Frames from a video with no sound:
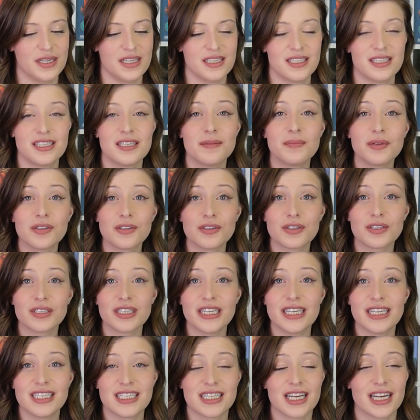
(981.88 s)

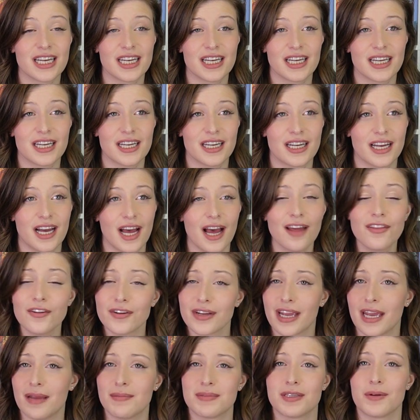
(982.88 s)
Similarly to other
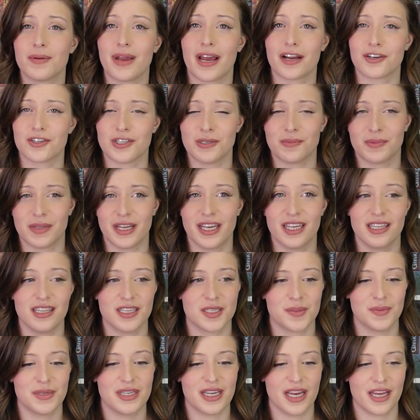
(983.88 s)
games that we actually played
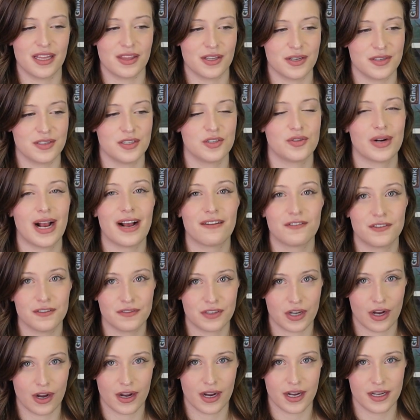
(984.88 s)
this weekend, there's a draft of
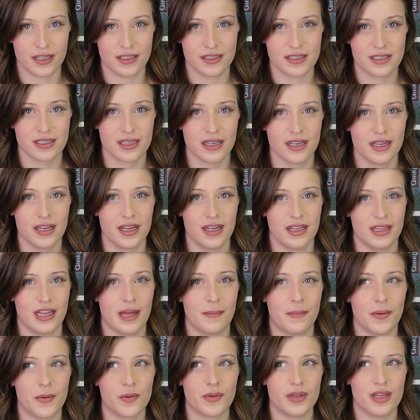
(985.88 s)
cards
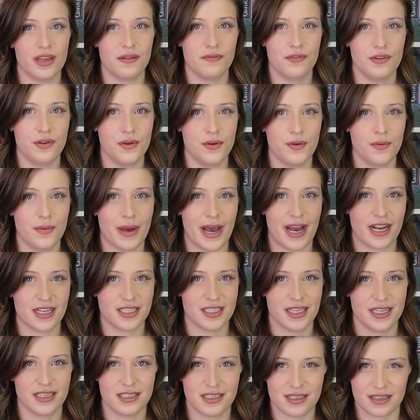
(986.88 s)
that both give you
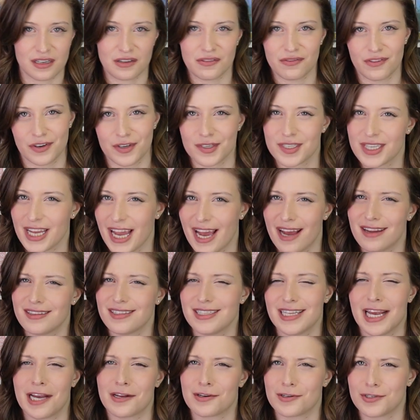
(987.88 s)
access to like first
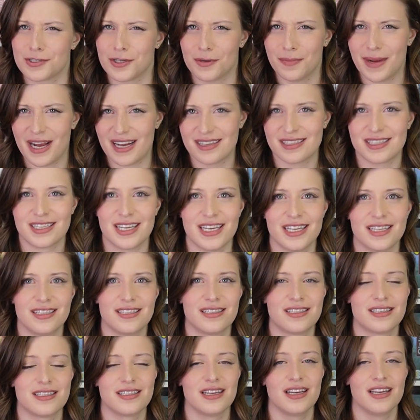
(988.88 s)
cats, extra
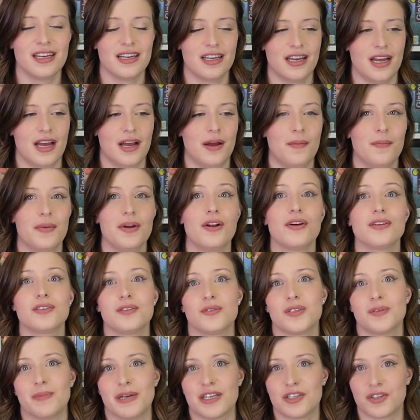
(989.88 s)
baskets, but also
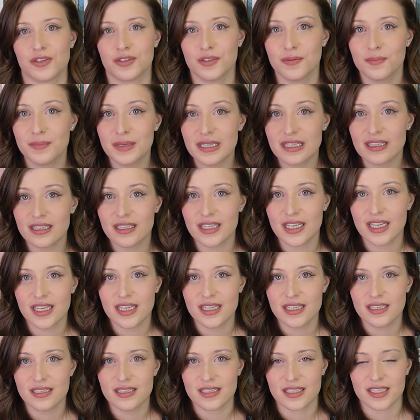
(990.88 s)
special
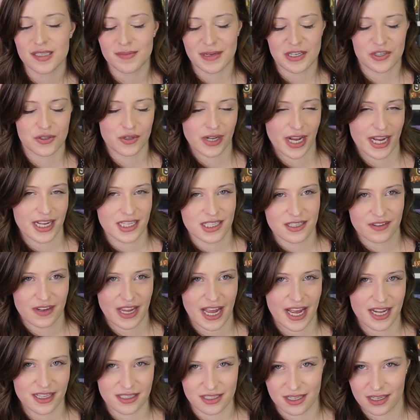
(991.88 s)
abilities and special kinds of
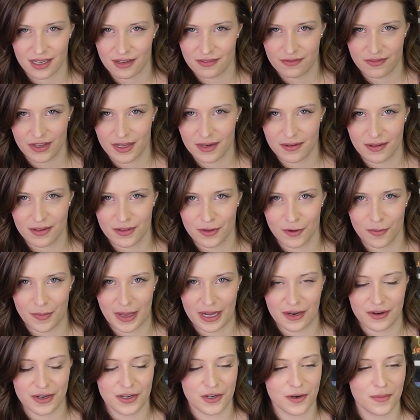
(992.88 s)
cats that can fit a little
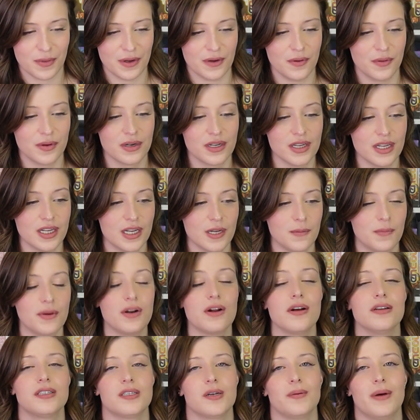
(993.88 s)
better in your boat, but
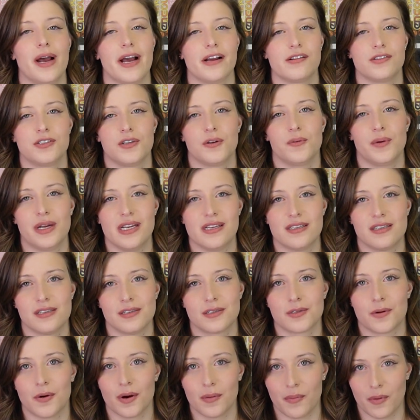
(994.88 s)
also extra ways to
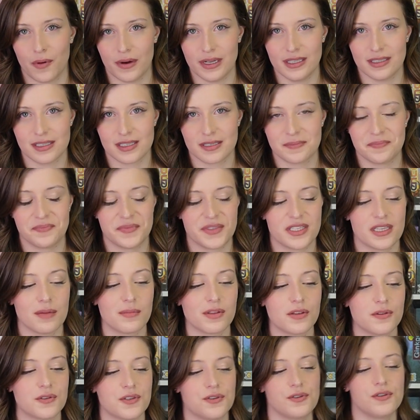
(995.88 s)
score points. Some of
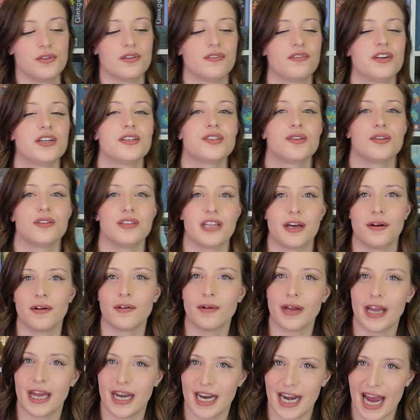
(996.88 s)
those are universal that
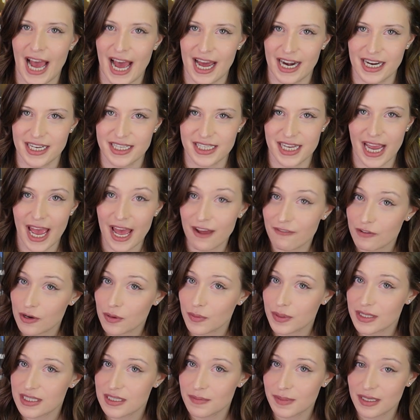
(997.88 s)
will get added to
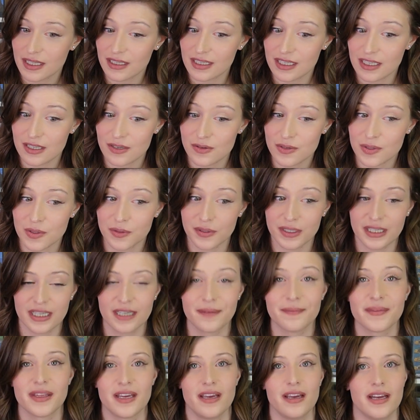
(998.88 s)
everyone's ability to
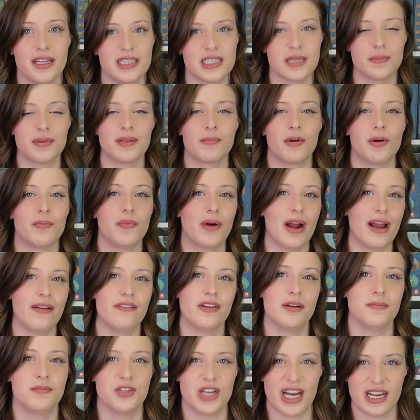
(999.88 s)
score, and some of them are
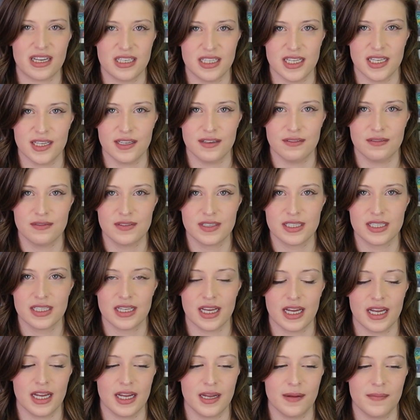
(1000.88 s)
private objectives
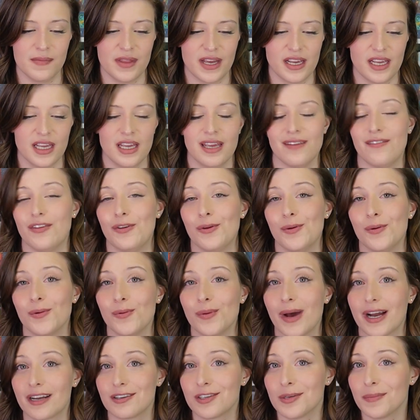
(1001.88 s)
that can give
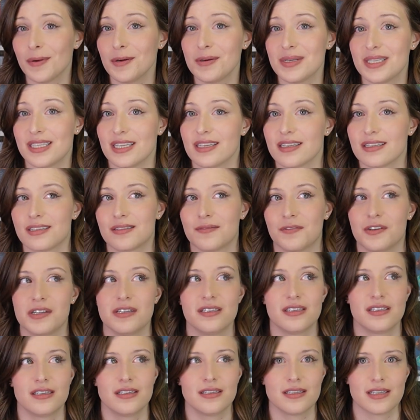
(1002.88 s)
you extra bonuses. For
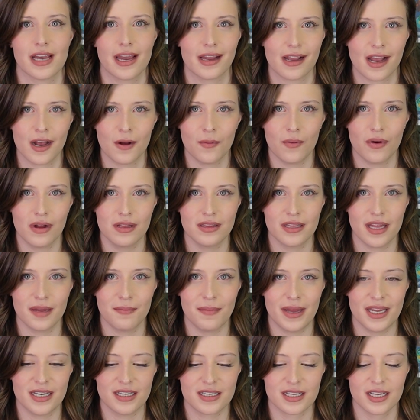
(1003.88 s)
instance, I got one that
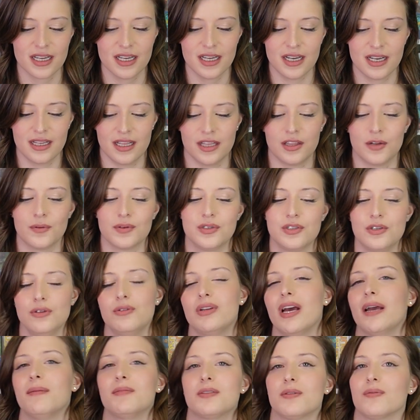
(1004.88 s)
meant that there was 2
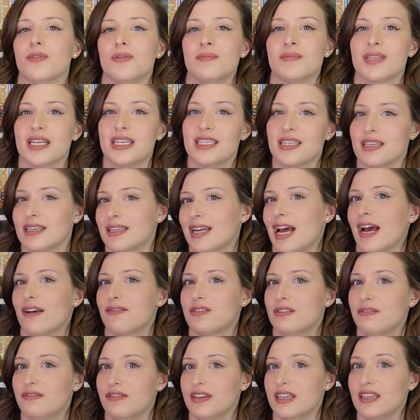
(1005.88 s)
types of rooms I didn't have
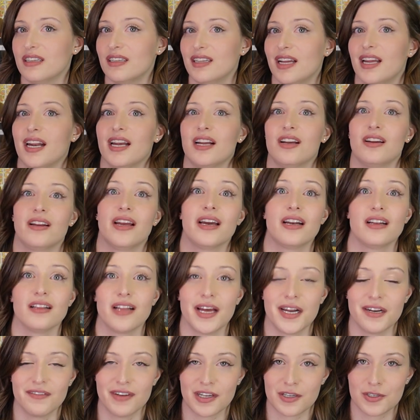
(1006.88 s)
to fill, and I could get a
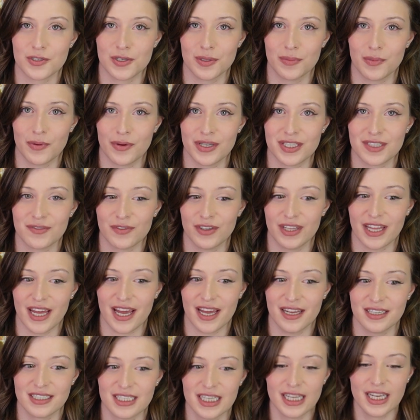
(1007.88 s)
lot of extra points for
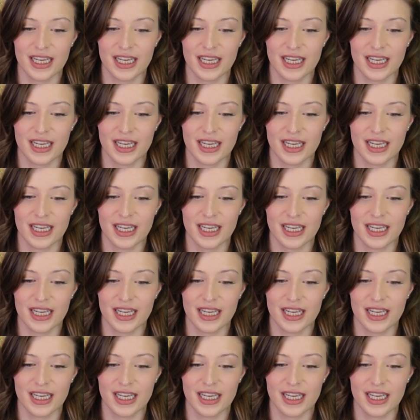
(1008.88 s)
that.